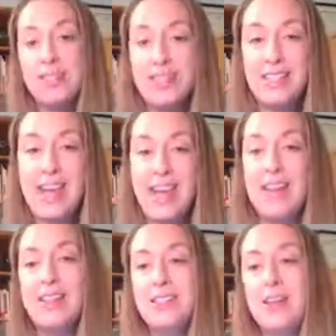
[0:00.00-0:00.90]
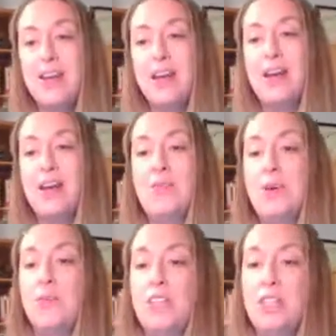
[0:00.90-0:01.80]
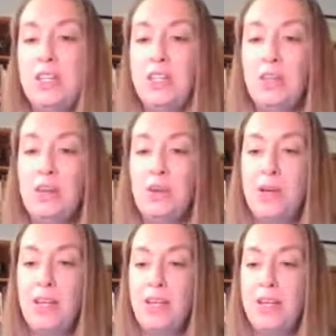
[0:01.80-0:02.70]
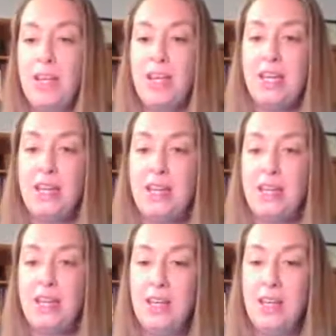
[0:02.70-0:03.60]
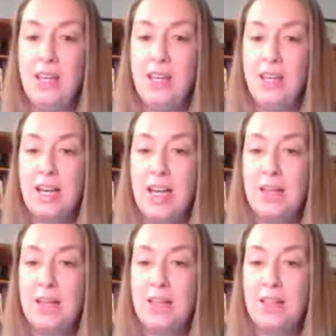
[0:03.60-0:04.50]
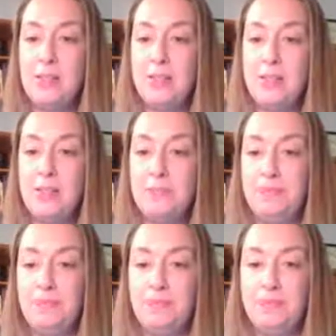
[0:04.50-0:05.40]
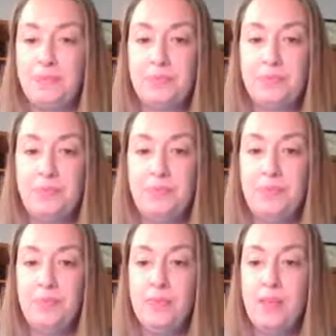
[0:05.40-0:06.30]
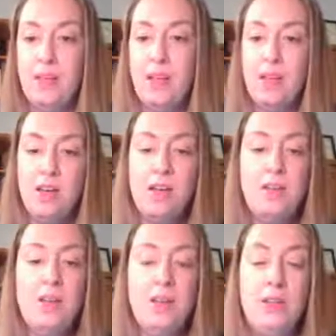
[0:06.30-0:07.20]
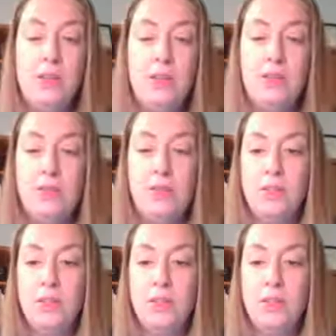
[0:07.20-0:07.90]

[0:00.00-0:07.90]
DS, which is here. I'll put the link in the comments. Oops. New